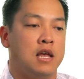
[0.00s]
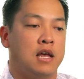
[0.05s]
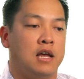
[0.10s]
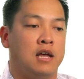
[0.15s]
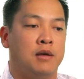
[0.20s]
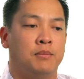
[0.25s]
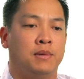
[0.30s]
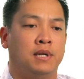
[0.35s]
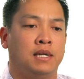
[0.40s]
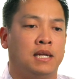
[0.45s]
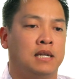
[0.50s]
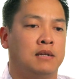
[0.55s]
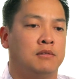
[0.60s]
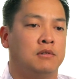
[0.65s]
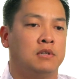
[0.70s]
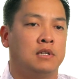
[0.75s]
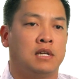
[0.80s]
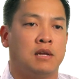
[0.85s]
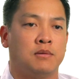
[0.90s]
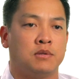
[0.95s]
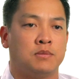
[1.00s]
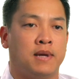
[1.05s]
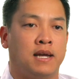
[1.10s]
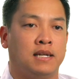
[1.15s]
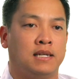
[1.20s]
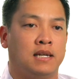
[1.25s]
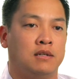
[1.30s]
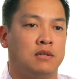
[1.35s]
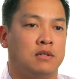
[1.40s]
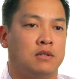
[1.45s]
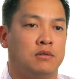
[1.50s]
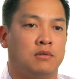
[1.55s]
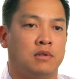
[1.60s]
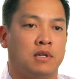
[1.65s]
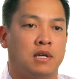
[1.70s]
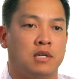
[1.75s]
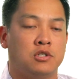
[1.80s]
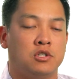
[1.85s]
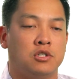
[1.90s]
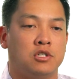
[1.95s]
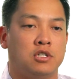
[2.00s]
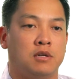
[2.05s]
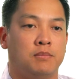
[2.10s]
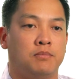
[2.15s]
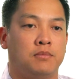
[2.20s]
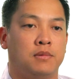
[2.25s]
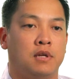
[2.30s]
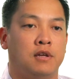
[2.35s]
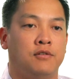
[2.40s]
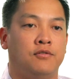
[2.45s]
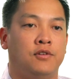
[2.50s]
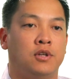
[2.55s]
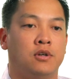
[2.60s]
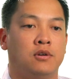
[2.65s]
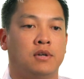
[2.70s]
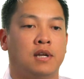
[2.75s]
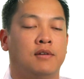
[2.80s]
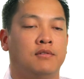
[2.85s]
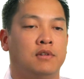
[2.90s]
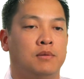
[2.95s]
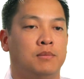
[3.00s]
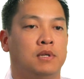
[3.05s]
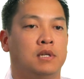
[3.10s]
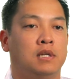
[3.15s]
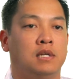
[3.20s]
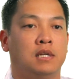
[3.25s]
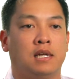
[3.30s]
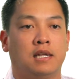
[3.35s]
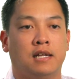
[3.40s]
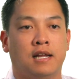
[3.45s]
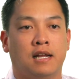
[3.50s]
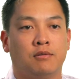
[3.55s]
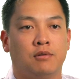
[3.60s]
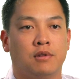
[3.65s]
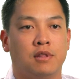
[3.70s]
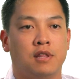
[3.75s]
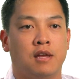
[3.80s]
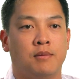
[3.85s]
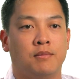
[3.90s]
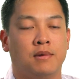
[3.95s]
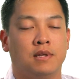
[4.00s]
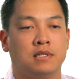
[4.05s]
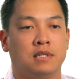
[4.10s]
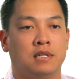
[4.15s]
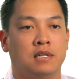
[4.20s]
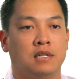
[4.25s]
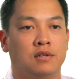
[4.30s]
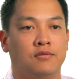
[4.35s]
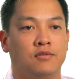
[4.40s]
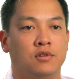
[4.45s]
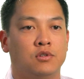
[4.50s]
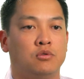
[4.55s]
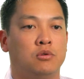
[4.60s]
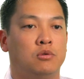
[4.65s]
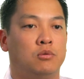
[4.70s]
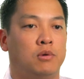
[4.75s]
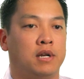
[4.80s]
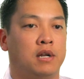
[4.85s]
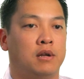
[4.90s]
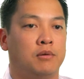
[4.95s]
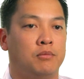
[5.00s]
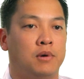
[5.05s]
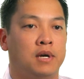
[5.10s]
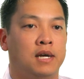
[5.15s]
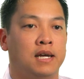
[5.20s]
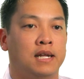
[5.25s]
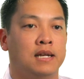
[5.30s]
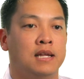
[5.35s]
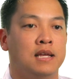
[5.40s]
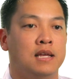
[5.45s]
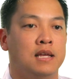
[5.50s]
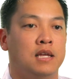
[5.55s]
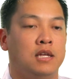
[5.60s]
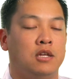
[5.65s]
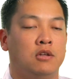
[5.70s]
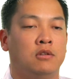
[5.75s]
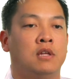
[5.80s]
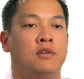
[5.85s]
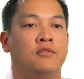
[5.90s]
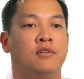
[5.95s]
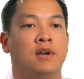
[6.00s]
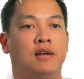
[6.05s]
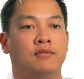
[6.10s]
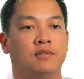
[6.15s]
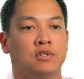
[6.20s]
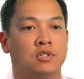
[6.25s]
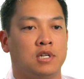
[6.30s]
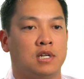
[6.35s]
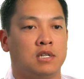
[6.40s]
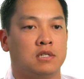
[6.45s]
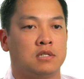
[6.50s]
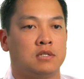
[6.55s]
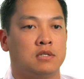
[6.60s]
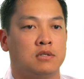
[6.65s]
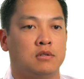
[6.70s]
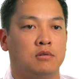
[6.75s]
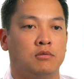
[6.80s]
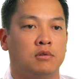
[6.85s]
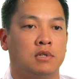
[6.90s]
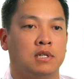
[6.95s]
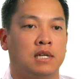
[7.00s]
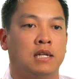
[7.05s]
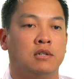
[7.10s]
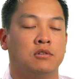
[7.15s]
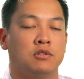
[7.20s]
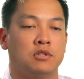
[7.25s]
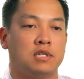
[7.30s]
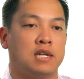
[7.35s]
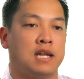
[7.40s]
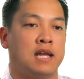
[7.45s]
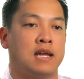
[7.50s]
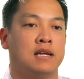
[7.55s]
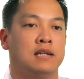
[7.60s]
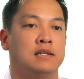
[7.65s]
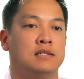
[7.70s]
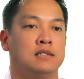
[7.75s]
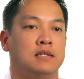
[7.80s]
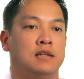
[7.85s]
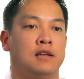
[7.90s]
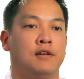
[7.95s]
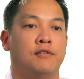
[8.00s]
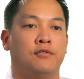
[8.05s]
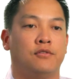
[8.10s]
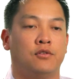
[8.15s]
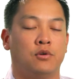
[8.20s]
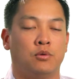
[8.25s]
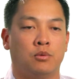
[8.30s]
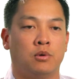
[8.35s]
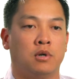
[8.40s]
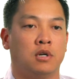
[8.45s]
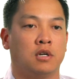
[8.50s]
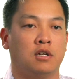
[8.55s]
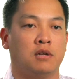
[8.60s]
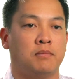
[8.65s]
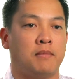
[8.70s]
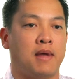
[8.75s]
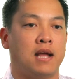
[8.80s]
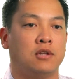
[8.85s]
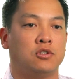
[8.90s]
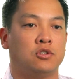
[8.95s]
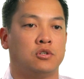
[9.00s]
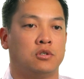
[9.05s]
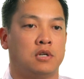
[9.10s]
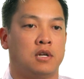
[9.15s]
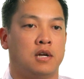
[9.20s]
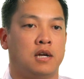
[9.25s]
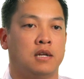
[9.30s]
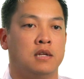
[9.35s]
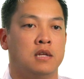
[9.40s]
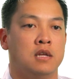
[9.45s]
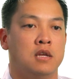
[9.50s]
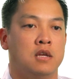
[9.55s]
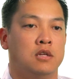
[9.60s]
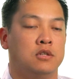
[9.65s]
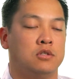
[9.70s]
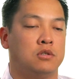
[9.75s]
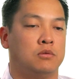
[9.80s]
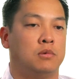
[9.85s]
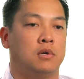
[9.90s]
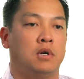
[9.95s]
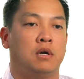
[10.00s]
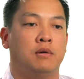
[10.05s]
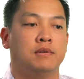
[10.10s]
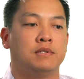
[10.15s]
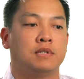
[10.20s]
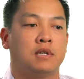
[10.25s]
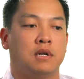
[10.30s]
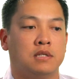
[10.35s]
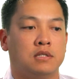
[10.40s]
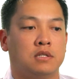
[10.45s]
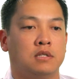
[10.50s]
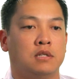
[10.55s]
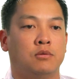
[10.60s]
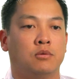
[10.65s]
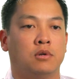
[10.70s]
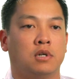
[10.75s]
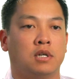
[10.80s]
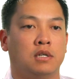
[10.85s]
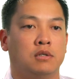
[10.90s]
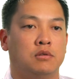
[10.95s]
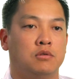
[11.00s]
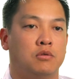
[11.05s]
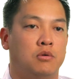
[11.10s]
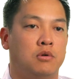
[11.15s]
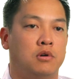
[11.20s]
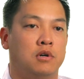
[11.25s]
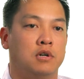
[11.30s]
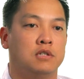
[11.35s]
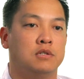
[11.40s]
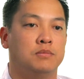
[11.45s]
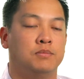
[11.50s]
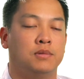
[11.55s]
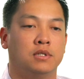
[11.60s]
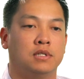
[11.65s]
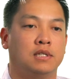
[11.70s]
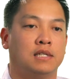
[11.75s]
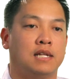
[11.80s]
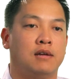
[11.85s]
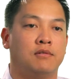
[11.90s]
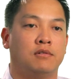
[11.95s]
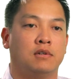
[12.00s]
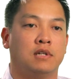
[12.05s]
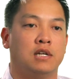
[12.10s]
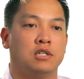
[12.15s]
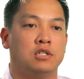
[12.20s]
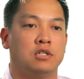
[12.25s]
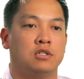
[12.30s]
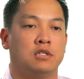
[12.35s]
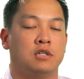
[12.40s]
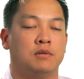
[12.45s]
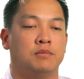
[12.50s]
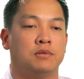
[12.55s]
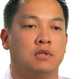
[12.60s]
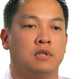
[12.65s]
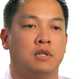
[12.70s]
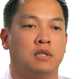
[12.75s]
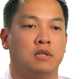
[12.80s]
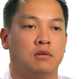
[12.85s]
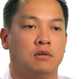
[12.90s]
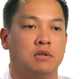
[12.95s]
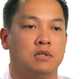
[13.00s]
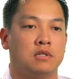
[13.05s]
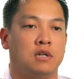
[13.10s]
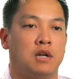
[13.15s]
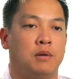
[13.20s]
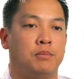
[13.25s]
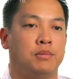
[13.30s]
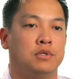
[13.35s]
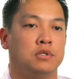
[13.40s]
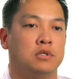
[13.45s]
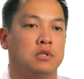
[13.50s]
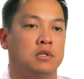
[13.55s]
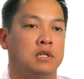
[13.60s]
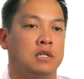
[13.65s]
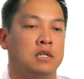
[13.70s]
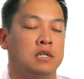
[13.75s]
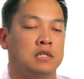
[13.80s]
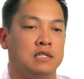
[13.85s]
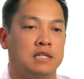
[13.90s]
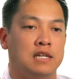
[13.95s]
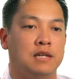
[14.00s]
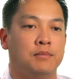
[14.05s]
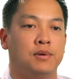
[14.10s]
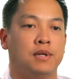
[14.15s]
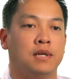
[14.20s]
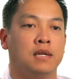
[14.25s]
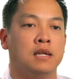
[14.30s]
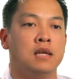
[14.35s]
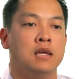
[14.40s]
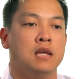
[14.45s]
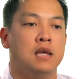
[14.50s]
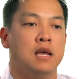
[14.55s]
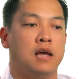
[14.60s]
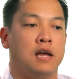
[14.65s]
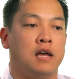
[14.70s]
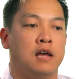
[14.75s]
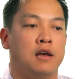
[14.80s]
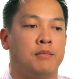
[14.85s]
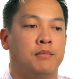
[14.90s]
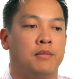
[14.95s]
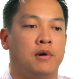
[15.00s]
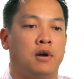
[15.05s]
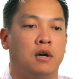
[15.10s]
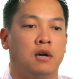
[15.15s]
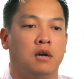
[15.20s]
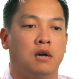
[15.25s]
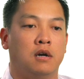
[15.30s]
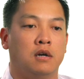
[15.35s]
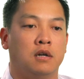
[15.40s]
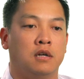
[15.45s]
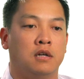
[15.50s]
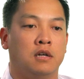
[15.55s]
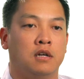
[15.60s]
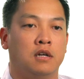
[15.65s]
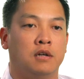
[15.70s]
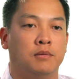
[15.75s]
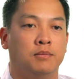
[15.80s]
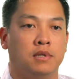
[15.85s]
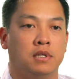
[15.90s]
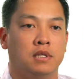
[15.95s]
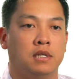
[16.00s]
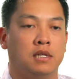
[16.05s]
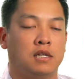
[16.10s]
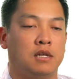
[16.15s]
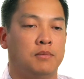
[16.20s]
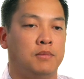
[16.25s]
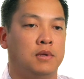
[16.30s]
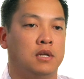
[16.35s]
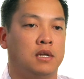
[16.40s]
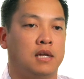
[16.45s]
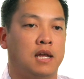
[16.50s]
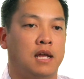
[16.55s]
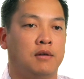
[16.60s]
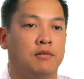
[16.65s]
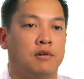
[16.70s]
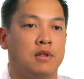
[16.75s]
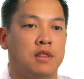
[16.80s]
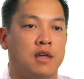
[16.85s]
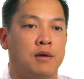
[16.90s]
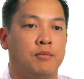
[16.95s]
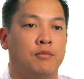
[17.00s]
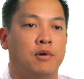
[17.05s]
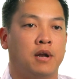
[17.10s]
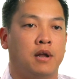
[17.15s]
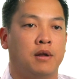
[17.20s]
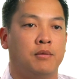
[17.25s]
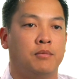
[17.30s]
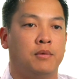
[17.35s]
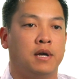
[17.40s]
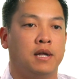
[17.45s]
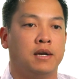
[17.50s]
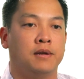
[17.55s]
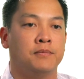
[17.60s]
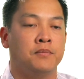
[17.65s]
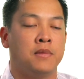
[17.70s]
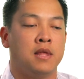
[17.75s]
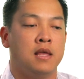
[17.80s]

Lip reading: But again, it really comes back down to the relationship. If you don't have the ability to connect with them as an individual one-on-one, you'll never have the chance to really understand if we're a good match or not. So we're always constantly working towards building that relationship so that there is an opportunity to deepen our ability to communicate with them one-on-one.